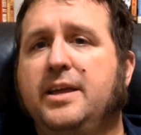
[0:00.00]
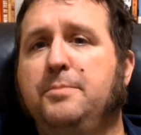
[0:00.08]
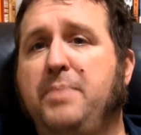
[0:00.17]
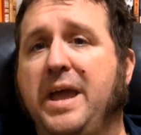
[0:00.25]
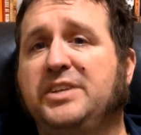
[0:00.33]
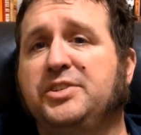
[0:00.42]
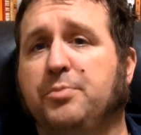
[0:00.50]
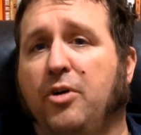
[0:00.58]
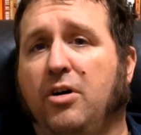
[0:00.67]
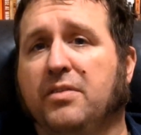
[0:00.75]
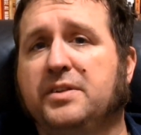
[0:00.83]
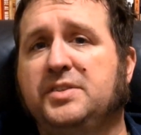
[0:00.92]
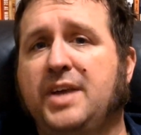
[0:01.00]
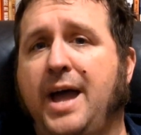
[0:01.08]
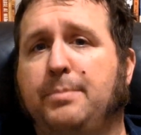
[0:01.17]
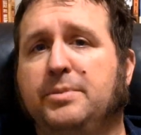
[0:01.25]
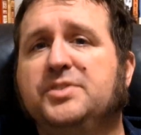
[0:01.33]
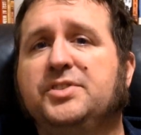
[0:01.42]
In baseball, this
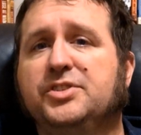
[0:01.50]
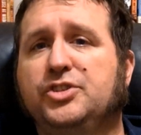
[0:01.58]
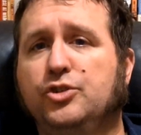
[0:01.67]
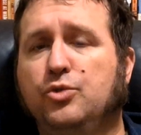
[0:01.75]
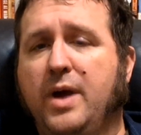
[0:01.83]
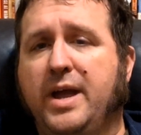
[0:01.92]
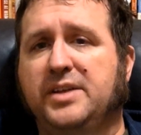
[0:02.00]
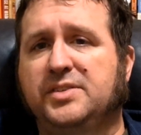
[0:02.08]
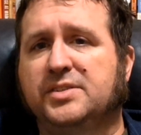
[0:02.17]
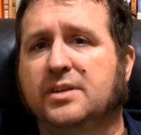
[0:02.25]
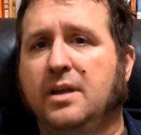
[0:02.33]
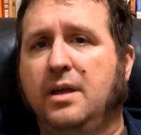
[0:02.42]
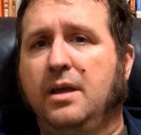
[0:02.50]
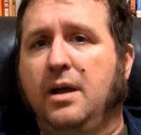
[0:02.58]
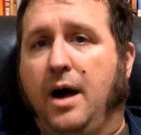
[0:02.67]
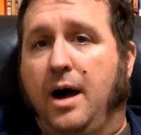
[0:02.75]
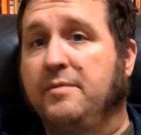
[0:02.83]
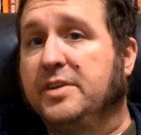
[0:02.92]
happens in 2 ways.
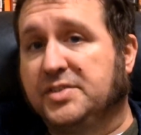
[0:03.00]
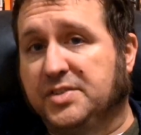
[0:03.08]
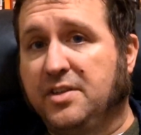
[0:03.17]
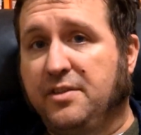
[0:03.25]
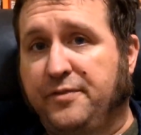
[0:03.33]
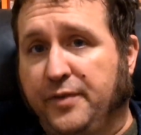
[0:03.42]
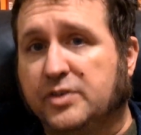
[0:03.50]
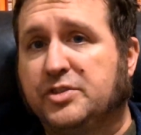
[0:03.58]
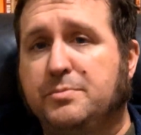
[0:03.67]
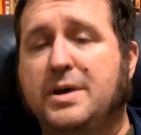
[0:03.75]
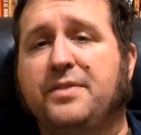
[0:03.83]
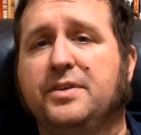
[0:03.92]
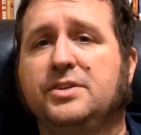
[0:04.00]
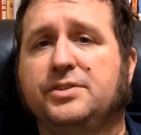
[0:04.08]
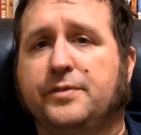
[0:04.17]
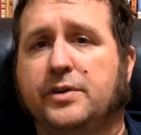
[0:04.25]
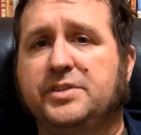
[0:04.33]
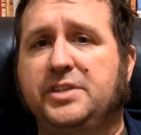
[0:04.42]
Obviously, the first method
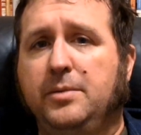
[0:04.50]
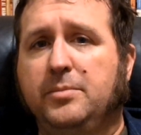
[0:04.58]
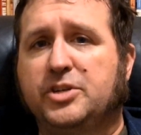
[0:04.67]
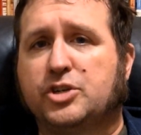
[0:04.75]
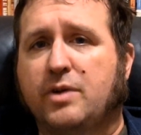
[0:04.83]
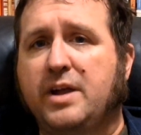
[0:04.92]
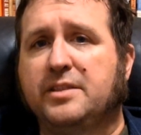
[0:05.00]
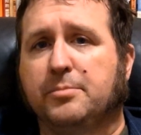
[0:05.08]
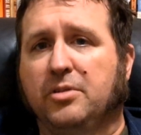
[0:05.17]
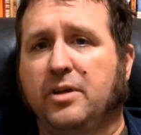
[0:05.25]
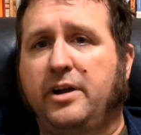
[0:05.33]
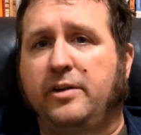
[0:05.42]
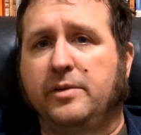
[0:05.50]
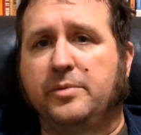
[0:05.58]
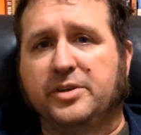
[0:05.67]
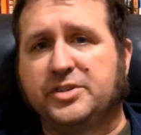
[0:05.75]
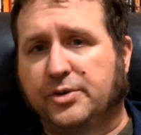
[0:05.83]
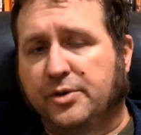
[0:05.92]
is for a team to trade the player
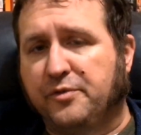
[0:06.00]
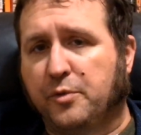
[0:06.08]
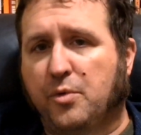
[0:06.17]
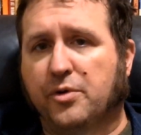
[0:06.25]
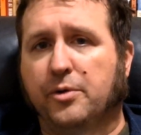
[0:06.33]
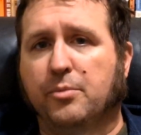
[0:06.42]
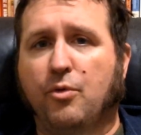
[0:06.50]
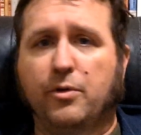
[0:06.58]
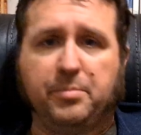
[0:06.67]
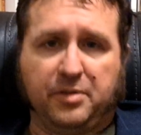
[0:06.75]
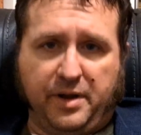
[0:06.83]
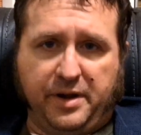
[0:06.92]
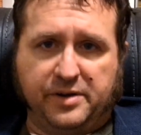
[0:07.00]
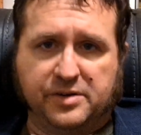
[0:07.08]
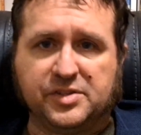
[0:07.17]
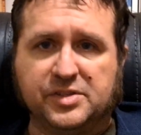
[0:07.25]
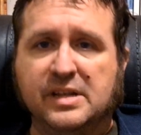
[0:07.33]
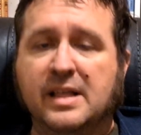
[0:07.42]
in return for one or more
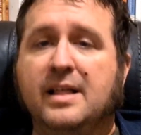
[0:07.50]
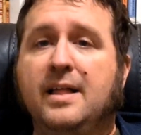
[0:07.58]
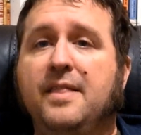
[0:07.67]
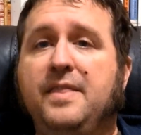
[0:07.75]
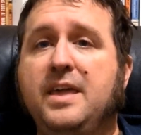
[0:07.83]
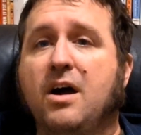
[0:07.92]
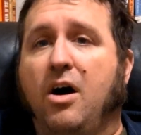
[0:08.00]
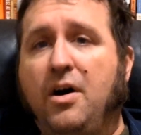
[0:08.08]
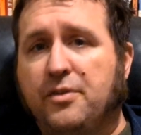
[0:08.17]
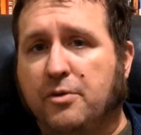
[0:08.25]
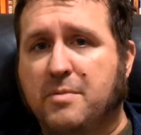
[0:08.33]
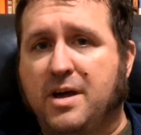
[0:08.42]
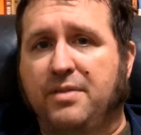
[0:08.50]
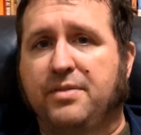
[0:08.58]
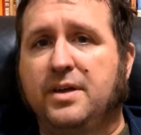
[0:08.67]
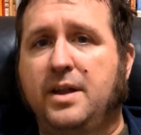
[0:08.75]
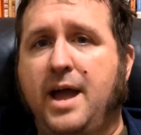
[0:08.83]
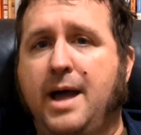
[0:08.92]
players. The other
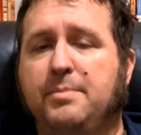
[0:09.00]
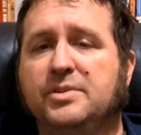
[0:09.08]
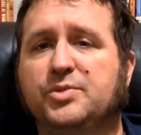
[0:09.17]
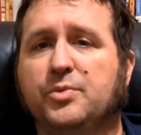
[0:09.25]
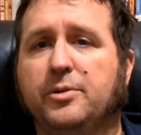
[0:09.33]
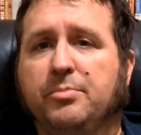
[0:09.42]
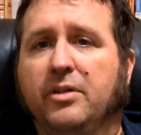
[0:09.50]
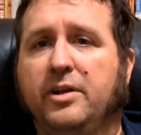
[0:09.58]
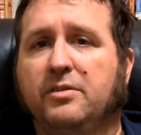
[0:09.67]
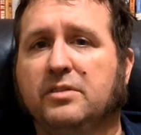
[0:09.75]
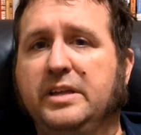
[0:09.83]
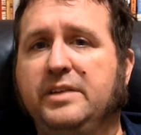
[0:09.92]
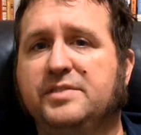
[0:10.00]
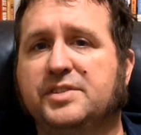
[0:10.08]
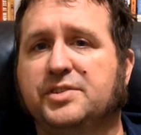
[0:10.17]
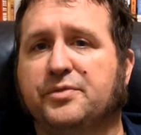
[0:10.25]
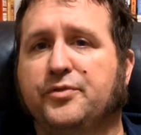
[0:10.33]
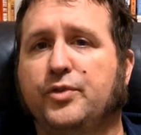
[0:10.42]
method happens when a player leaves
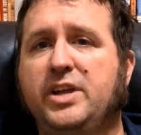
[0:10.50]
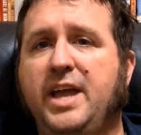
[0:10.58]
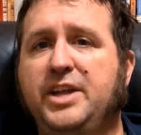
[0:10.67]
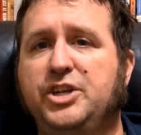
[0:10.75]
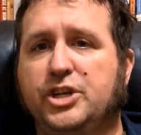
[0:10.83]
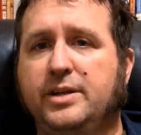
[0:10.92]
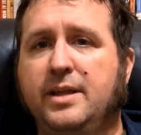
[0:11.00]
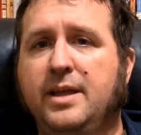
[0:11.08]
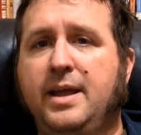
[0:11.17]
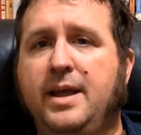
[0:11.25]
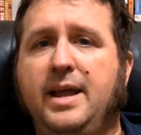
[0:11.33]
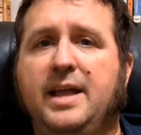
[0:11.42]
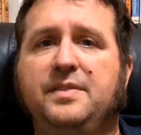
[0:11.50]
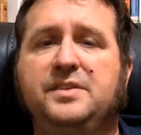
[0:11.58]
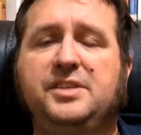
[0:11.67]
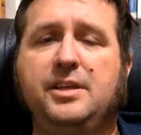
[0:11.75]
as a free agent and the